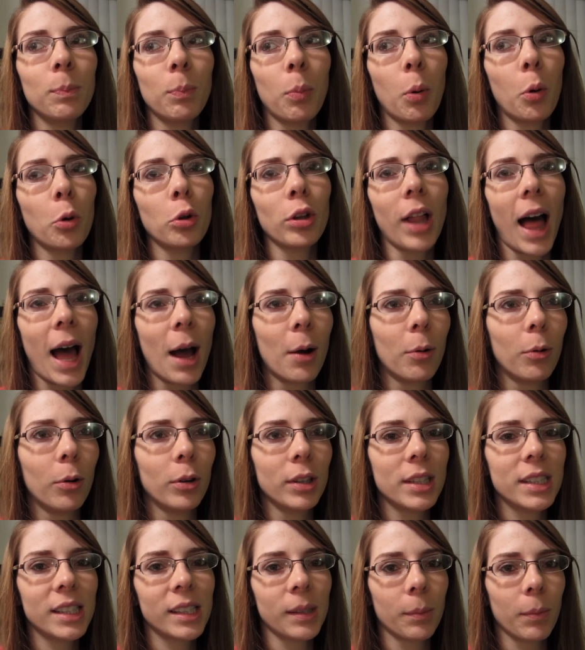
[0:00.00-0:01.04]
pull
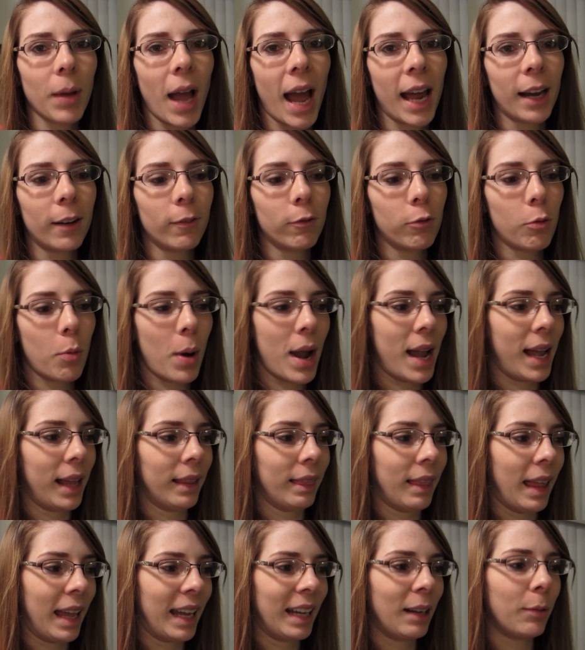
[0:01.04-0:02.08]
out some kind of win,
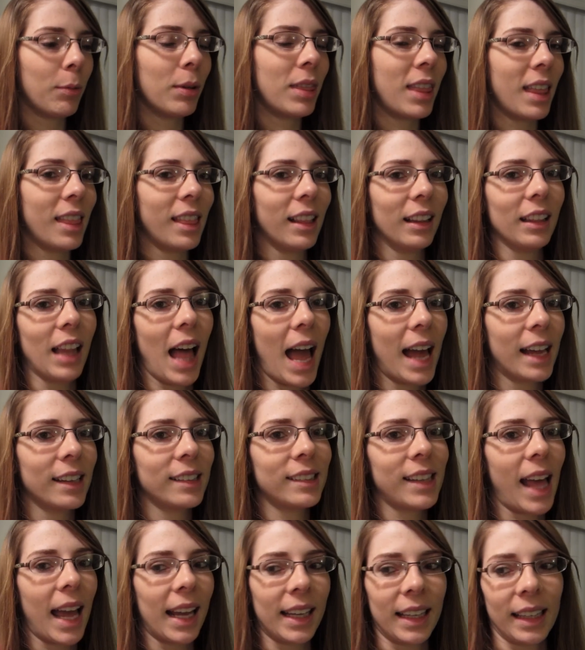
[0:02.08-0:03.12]
like within the last
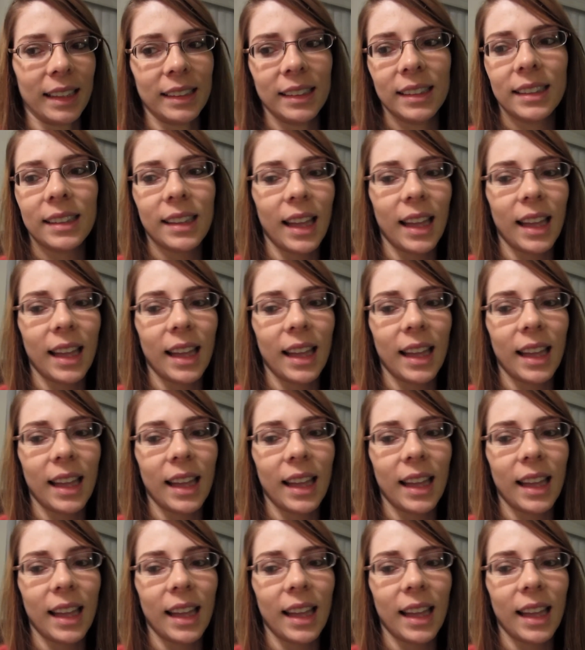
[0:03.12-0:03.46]
second.